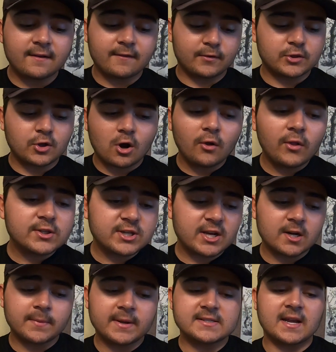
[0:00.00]
with all the
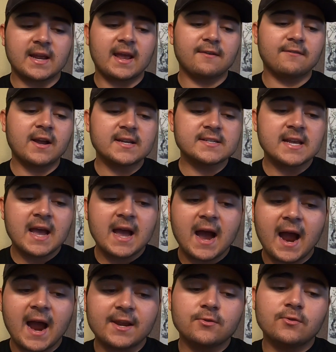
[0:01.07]
chatterbaits I have, guys,
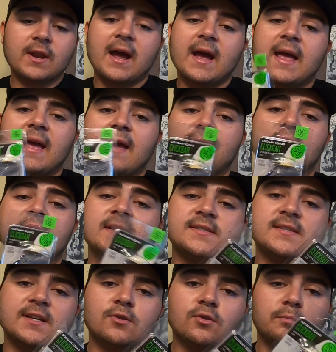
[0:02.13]
I do not have a
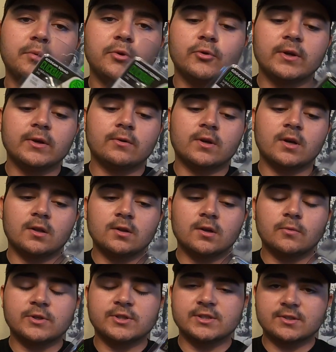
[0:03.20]
single bluegill color,
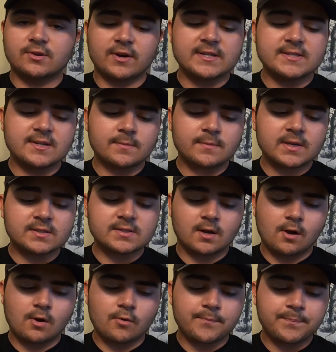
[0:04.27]
which is crazy to me.
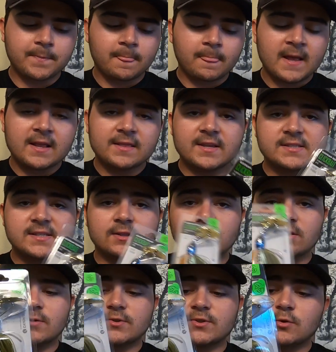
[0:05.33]
So this thing
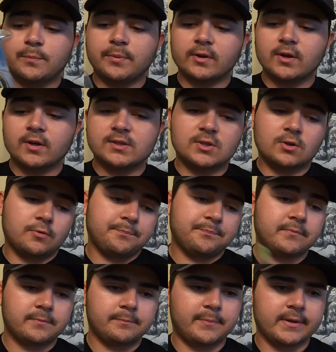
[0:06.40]
looked super good, so
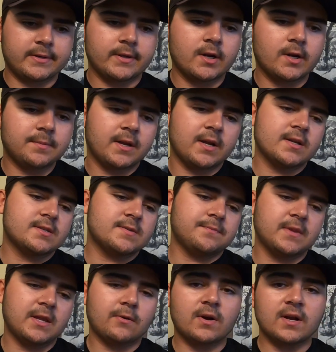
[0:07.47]
picked it up, guys.
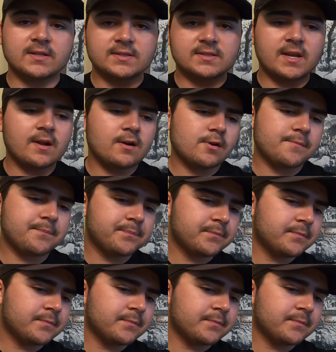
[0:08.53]
They were on sale.